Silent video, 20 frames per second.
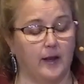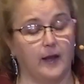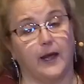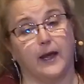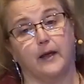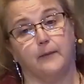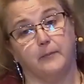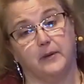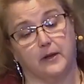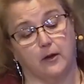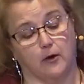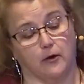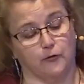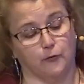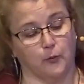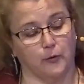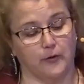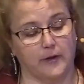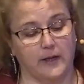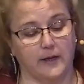And
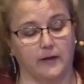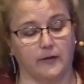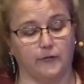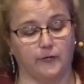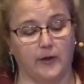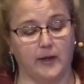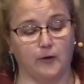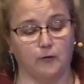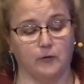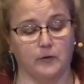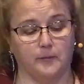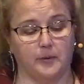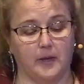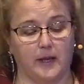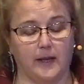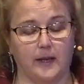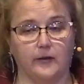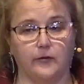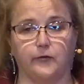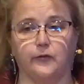because we're in a sacred
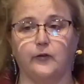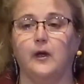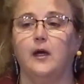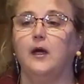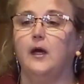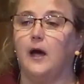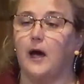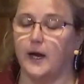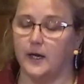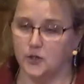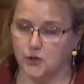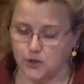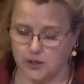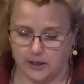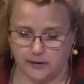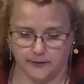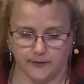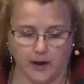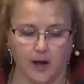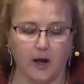place, I
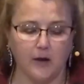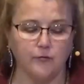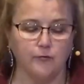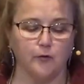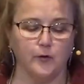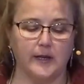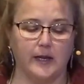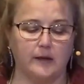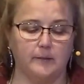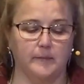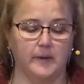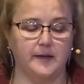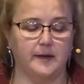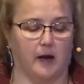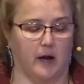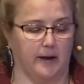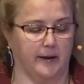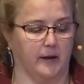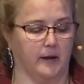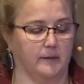shall not forget
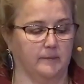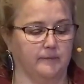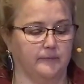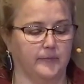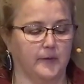Madonna,